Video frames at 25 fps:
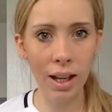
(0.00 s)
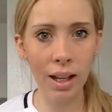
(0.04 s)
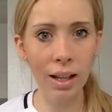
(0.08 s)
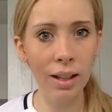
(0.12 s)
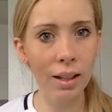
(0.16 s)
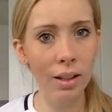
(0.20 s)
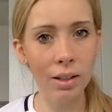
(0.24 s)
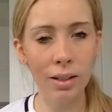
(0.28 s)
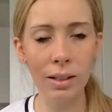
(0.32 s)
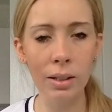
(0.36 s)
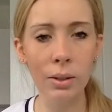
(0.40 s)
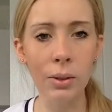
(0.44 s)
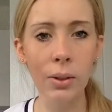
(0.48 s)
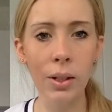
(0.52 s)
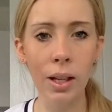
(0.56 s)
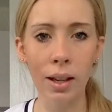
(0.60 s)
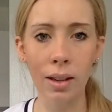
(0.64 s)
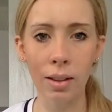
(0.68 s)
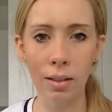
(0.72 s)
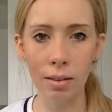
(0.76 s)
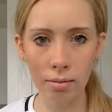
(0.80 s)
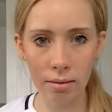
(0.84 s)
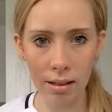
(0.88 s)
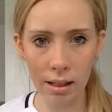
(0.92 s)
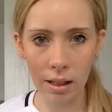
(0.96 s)
You're still
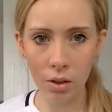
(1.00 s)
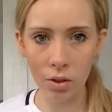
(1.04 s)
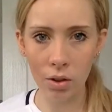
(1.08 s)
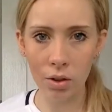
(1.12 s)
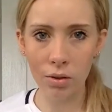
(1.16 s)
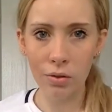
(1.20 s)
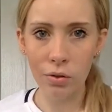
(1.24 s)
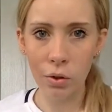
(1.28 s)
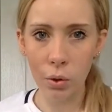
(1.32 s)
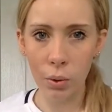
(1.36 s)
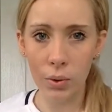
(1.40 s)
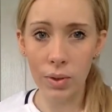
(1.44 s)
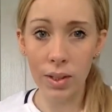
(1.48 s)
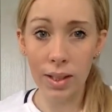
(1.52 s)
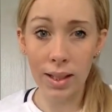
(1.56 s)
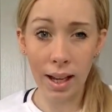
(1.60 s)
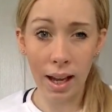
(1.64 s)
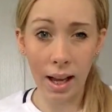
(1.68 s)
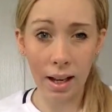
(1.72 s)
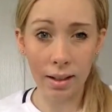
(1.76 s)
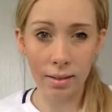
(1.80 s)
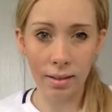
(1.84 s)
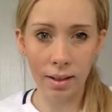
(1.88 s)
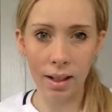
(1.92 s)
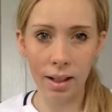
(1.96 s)
getting 340
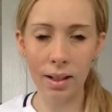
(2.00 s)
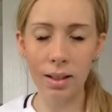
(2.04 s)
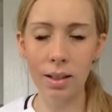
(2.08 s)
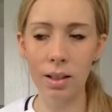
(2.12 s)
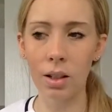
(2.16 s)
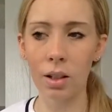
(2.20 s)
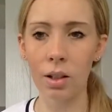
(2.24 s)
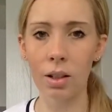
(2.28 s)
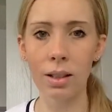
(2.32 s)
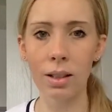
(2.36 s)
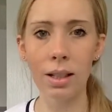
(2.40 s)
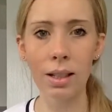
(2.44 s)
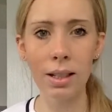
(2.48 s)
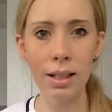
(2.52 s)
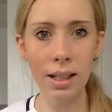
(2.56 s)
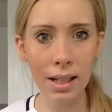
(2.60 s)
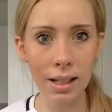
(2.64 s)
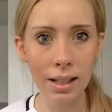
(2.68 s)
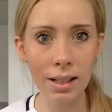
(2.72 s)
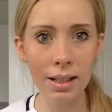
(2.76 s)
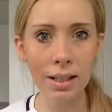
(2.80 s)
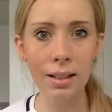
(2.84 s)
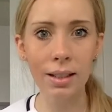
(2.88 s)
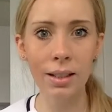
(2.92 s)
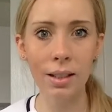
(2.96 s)
calories, so it's a
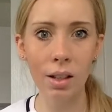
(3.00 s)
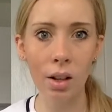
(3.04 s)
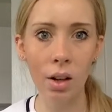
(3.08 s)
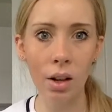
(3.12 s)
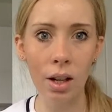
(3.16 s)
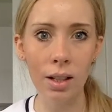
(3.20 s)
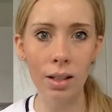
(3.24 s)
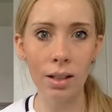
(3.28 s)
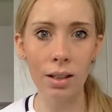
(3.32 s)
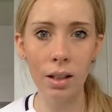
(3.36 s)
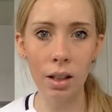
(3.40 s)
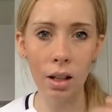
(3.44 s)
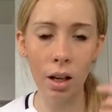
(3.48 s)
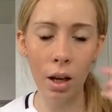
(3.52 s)
decent size